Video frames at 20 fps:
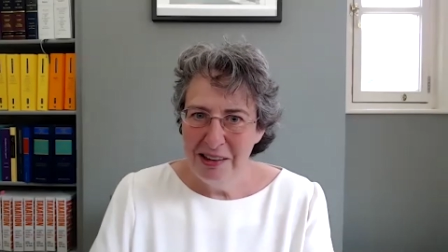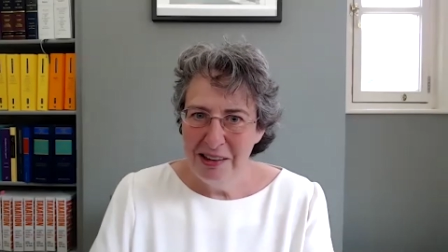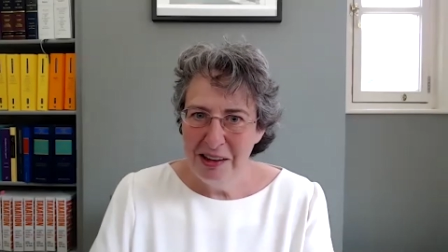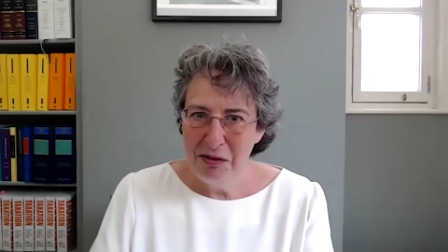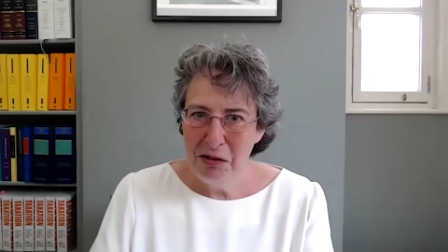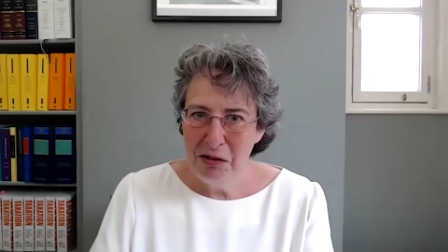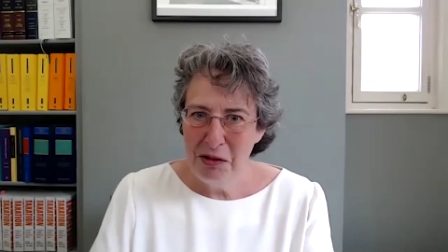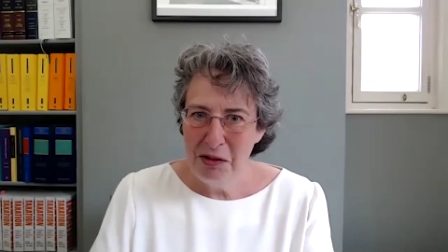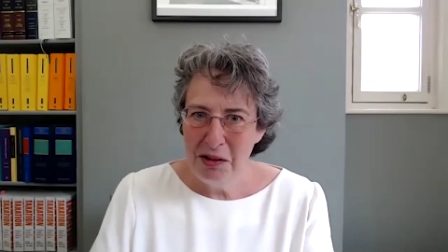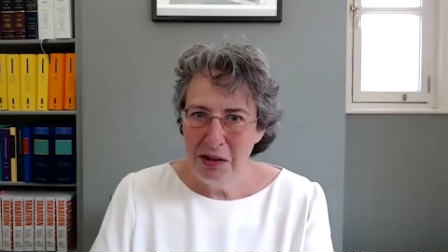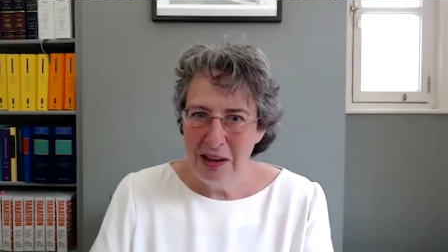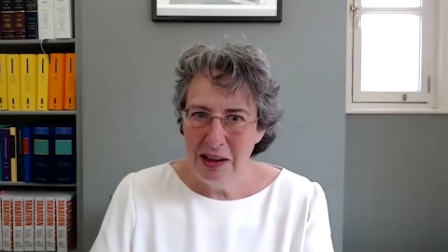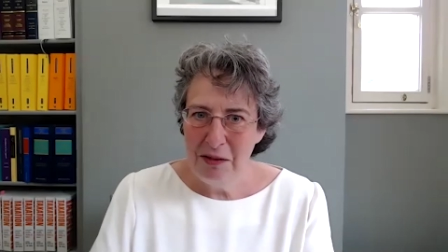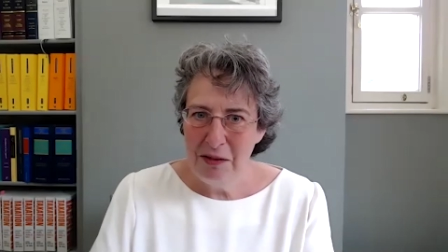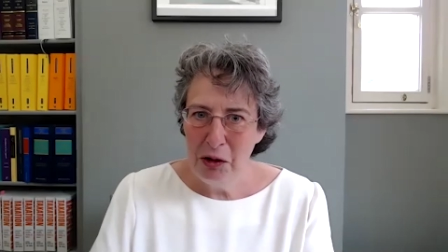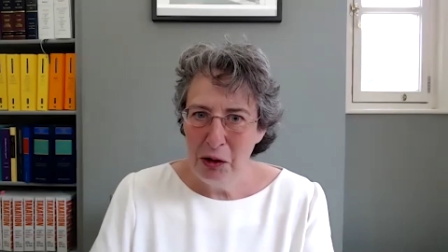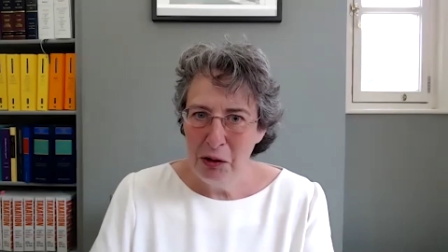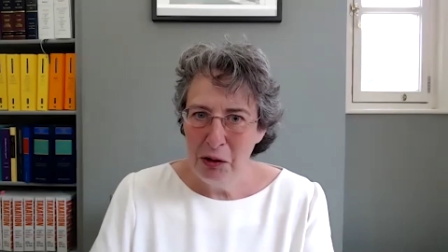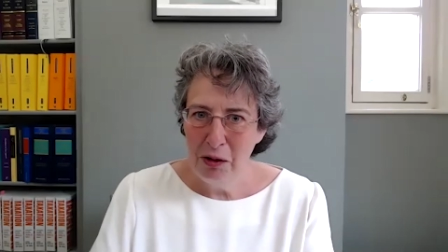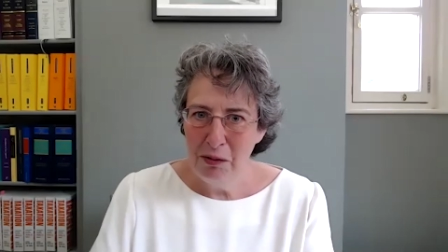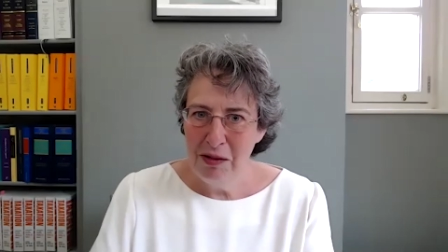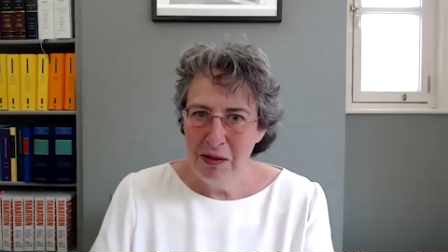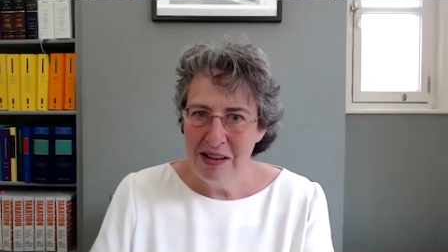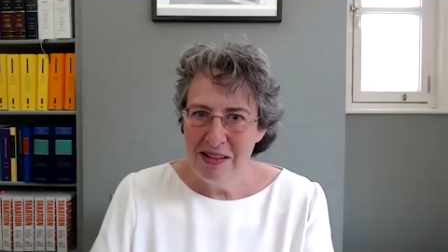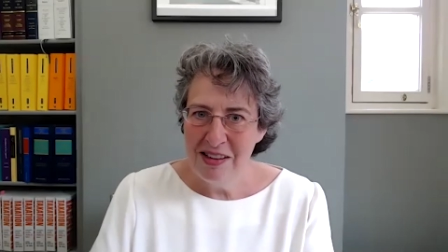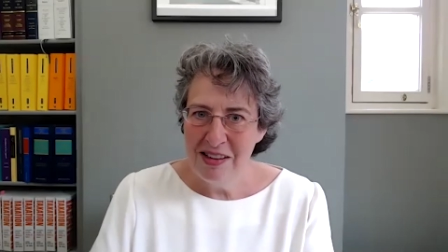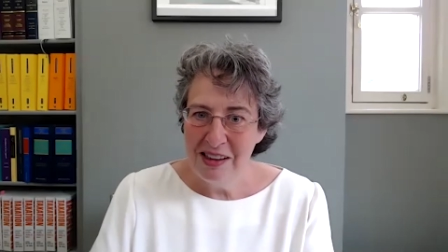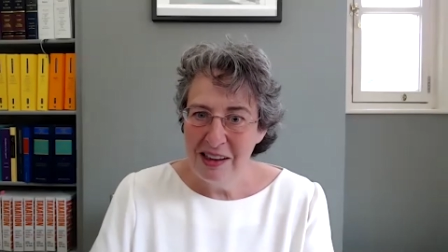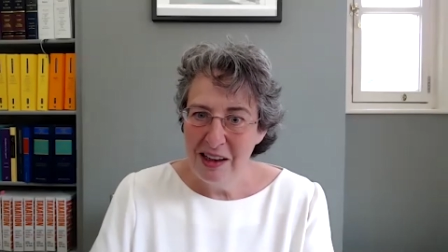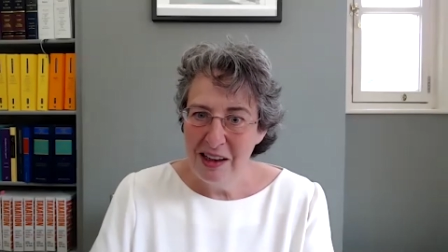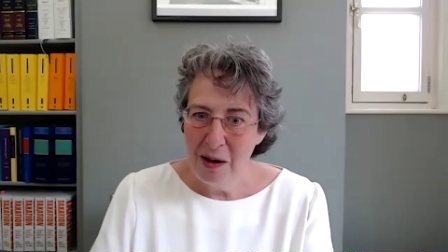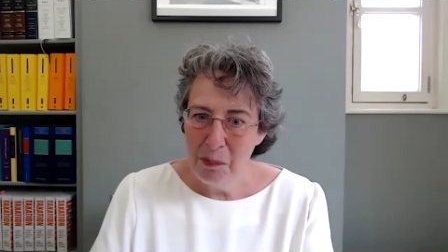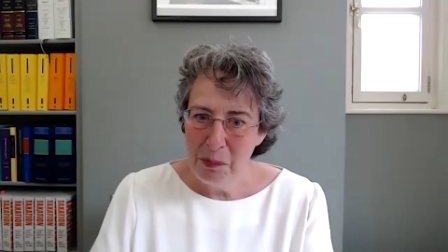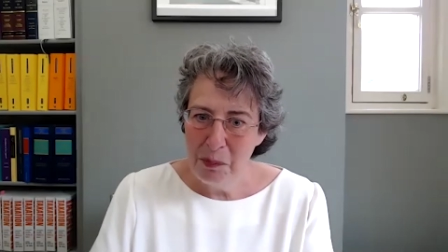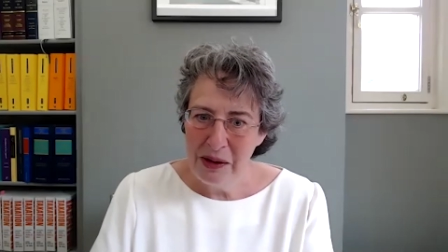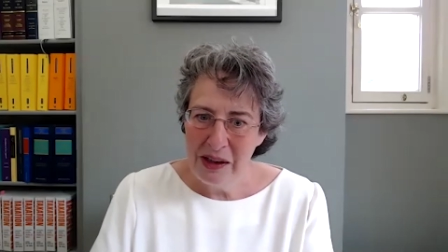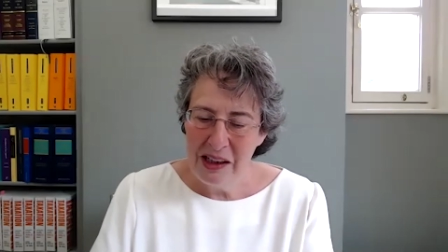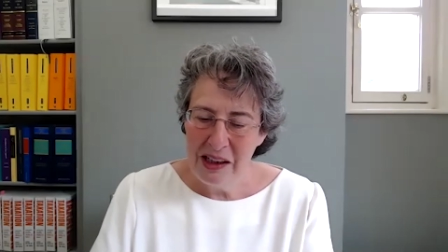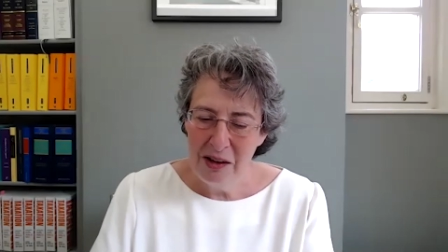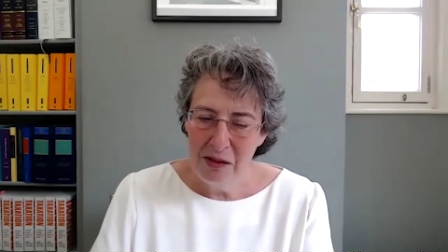If if yeah. you're a non-resident
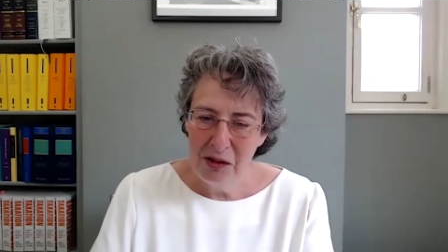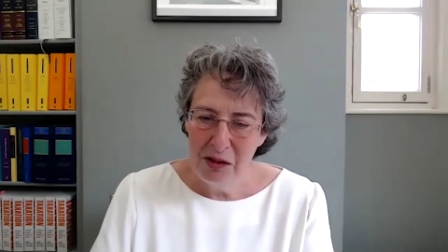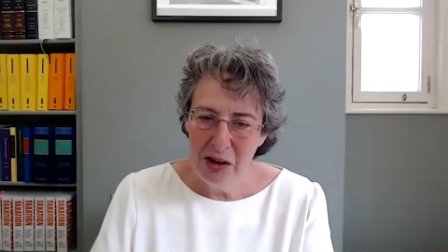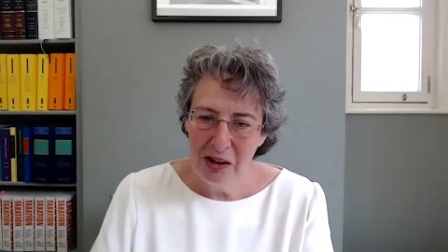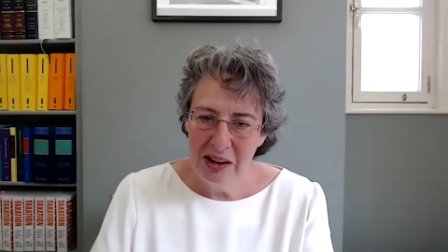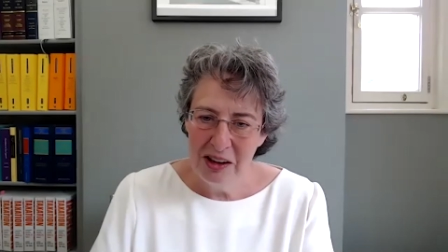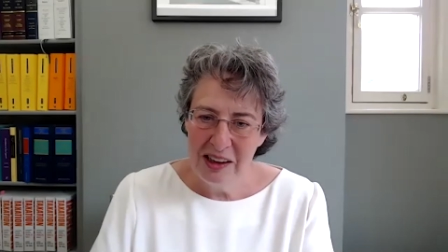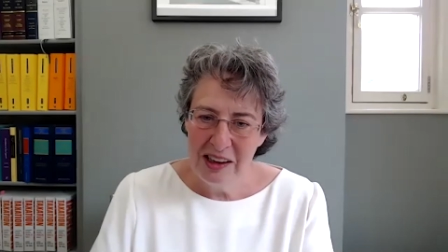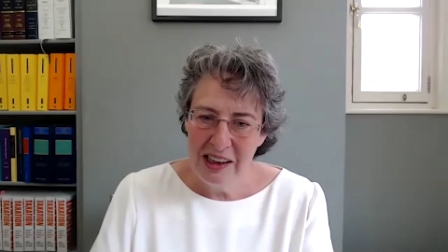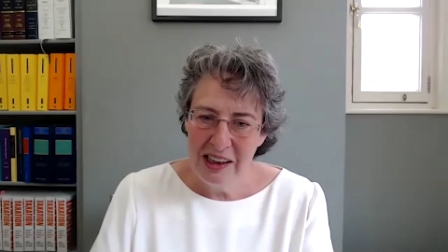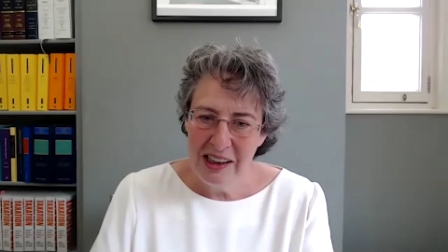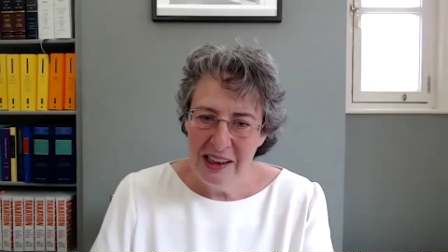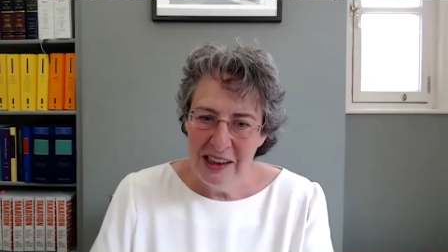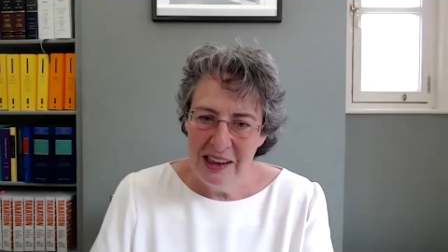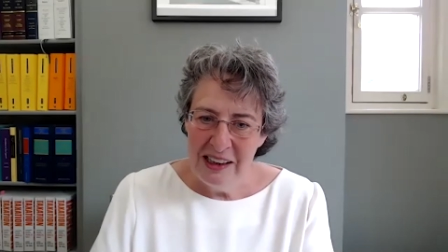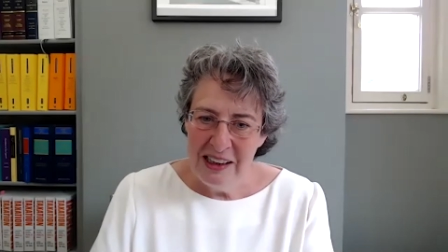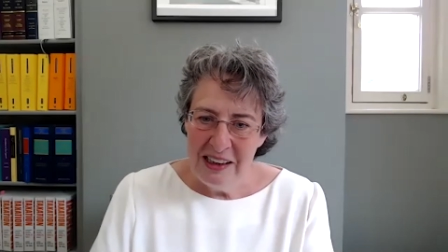company, you've got the